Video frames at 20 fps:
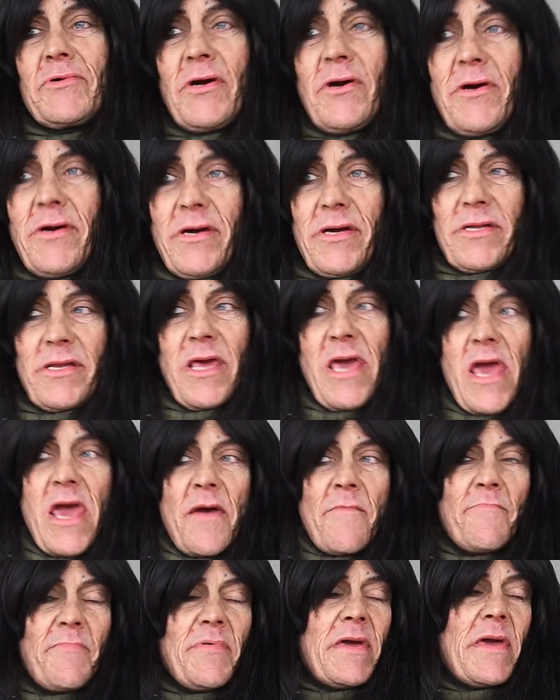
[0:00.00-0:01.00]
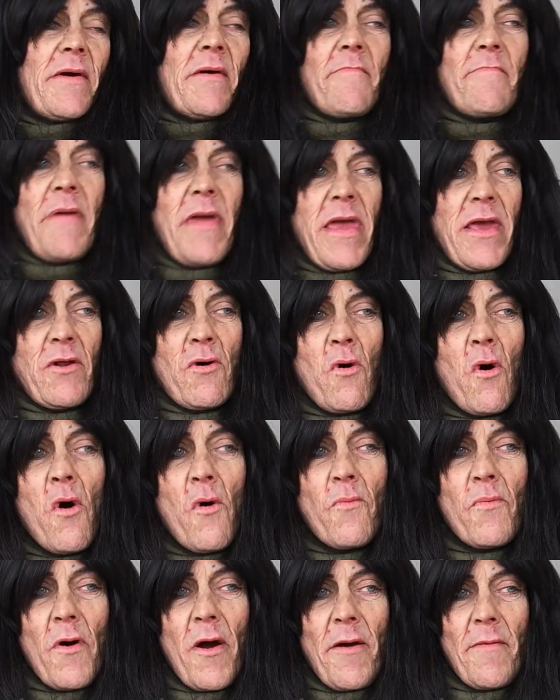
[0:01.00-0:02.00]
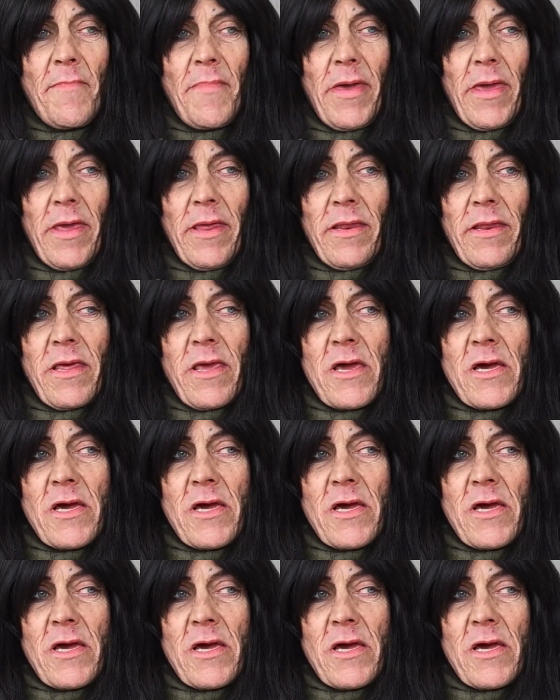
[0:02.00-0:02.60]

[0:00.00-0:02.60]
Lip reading: good, be it a man or woman.